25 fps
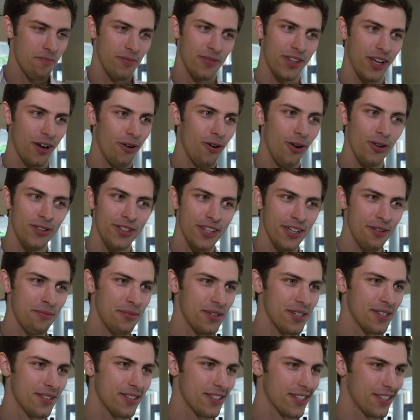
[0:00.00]
The whole
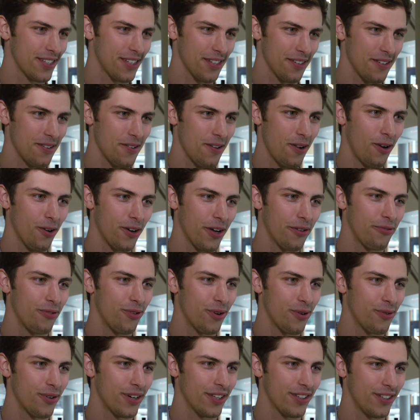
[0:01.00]
team is looking
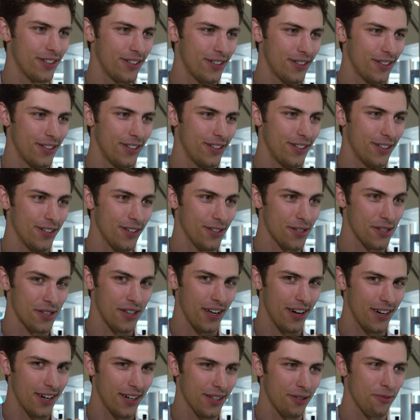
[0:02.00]
forward to
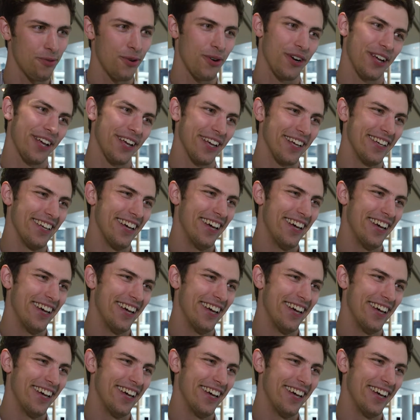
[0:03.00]
start working.